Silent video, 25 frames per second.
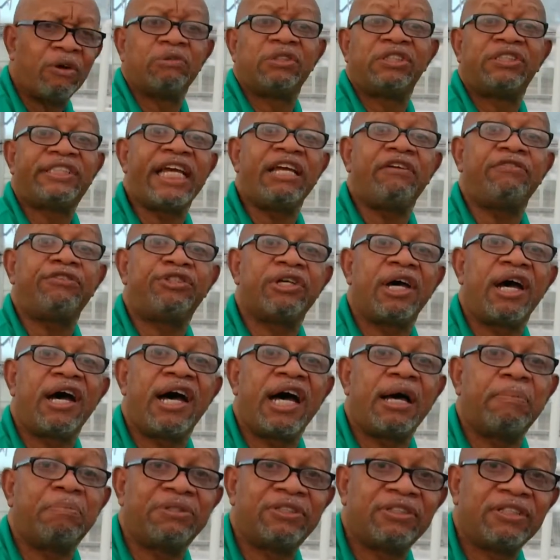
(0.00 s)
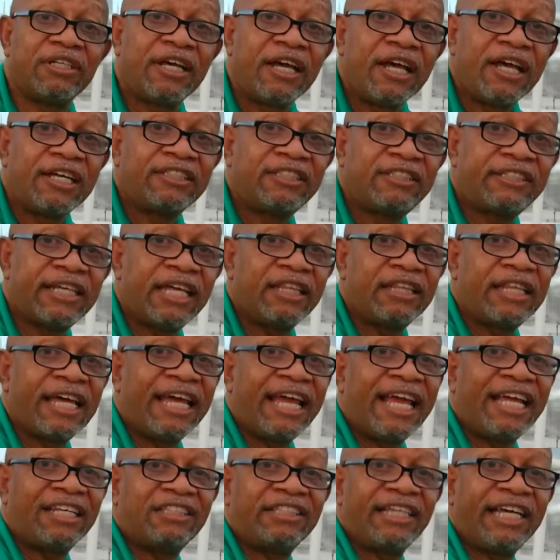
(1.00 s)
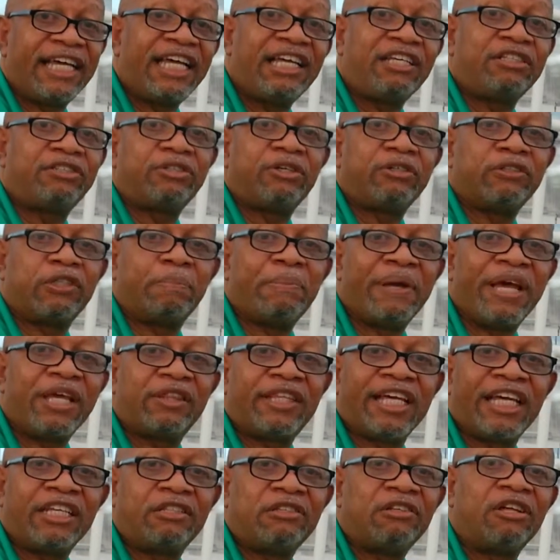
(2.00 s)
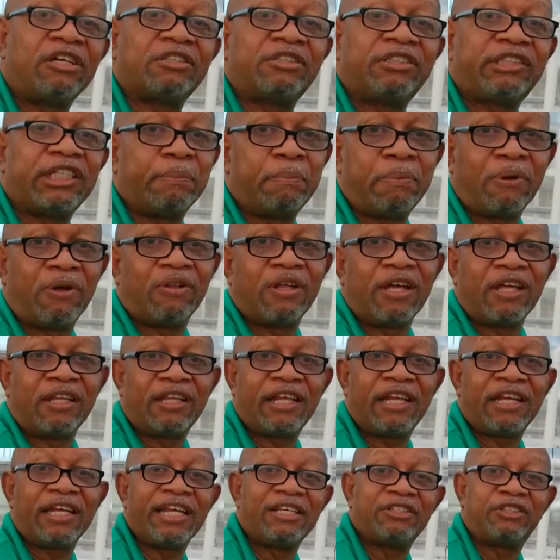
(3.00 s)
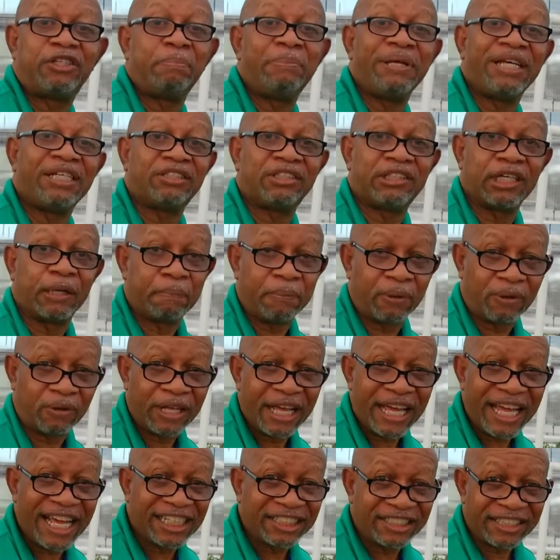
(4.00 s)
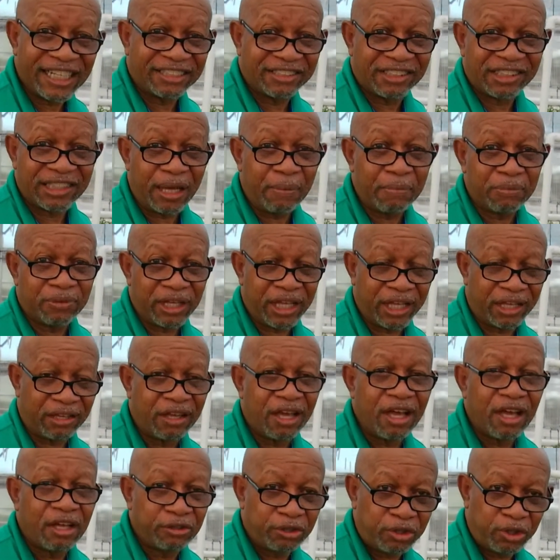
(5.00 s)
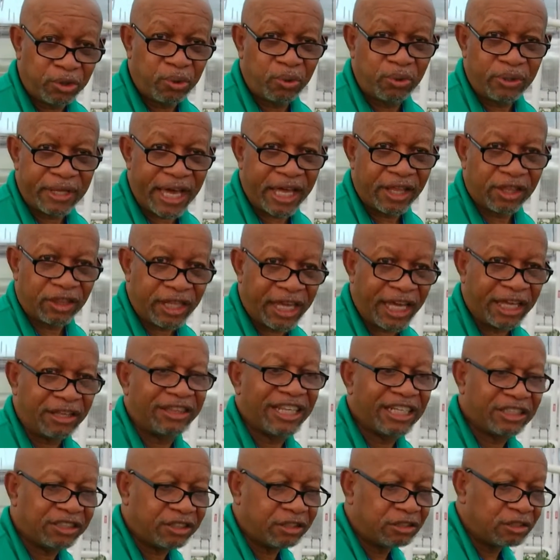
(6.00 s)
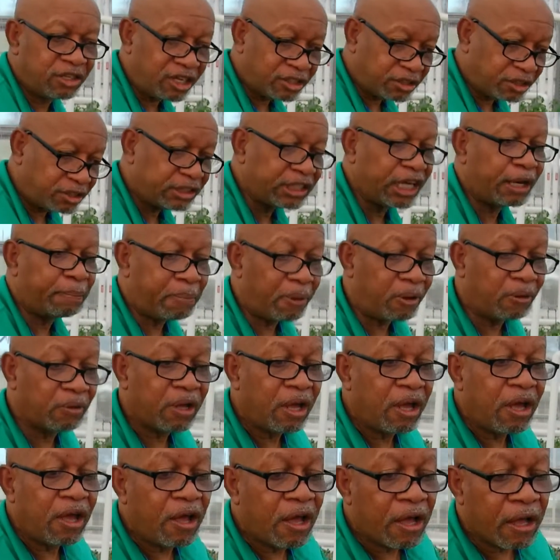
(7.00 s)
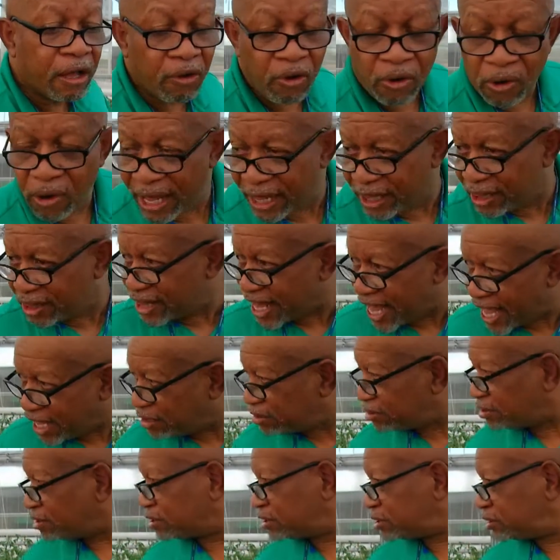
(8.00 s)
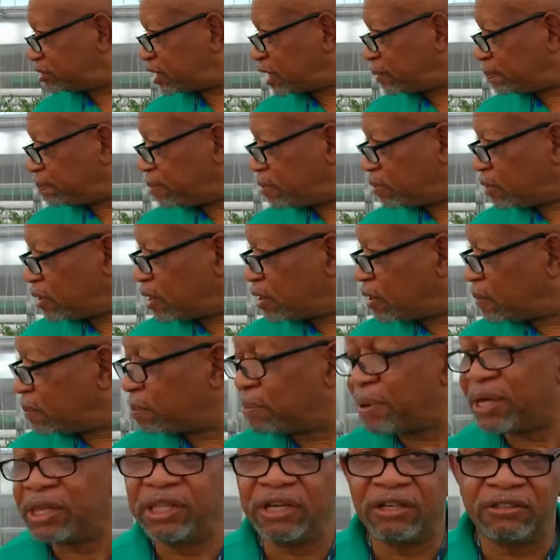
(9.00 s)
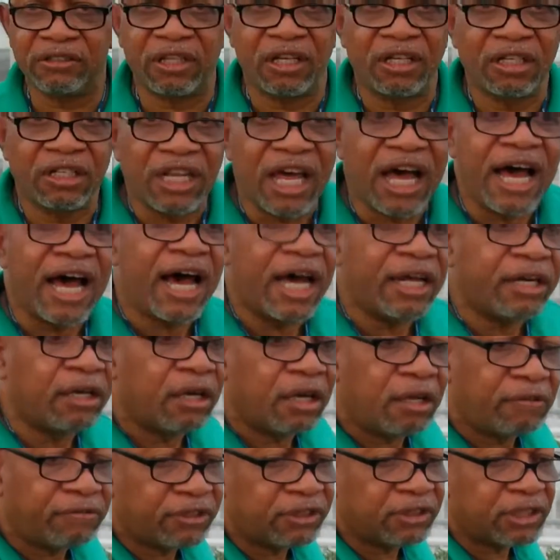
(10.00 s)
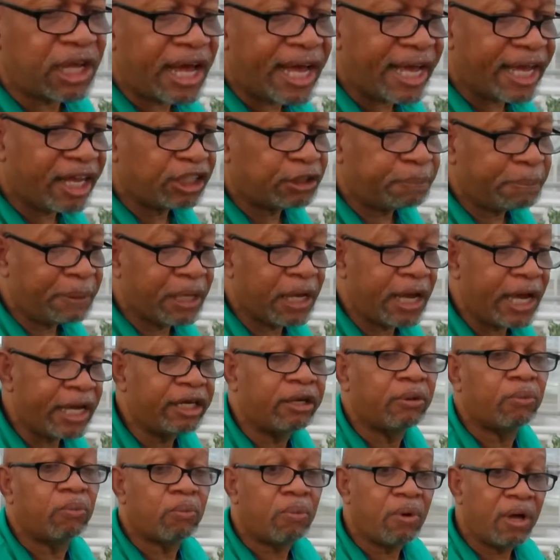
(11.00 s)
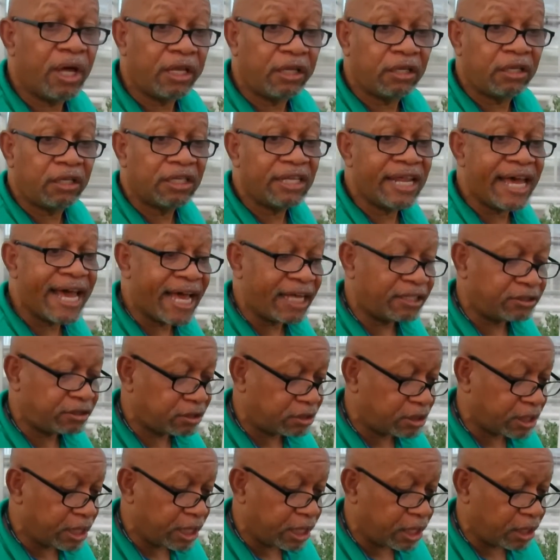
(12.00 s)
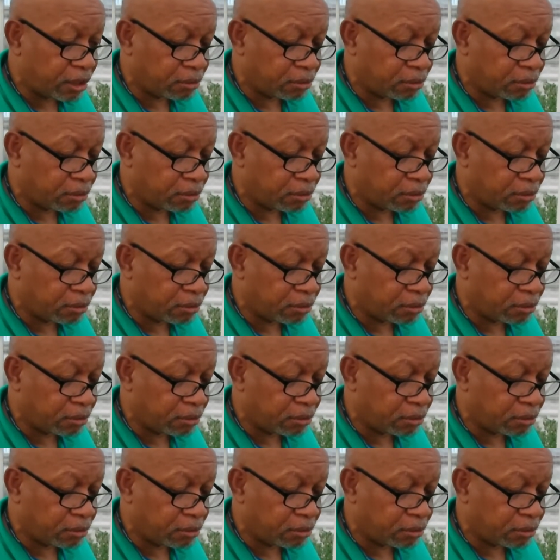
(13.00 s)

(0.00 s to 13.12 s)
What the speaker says: Steve Jobs said that it's easier to make things look simple than it is to be simple. He said something to that thing. This looks simple, that looks simple, but there's a lot of science behind it. One last thing.